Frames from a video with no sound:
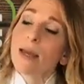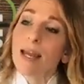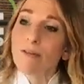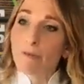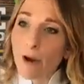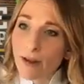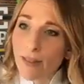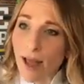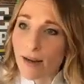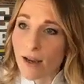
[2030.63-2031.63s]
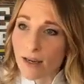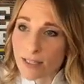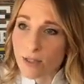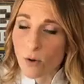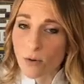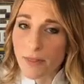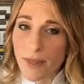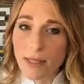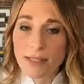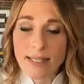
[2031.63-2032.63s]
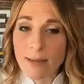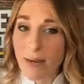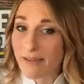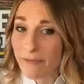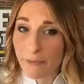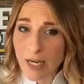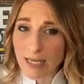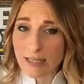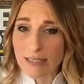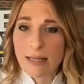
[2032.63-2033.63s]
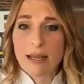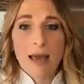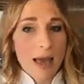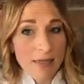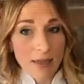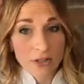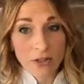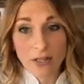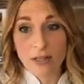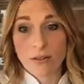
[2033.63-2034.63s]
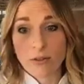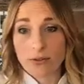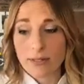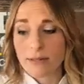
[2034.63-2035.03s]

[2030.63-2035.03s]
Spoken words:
in front of that ice cold thing, because they might freeze, and then you're going to lose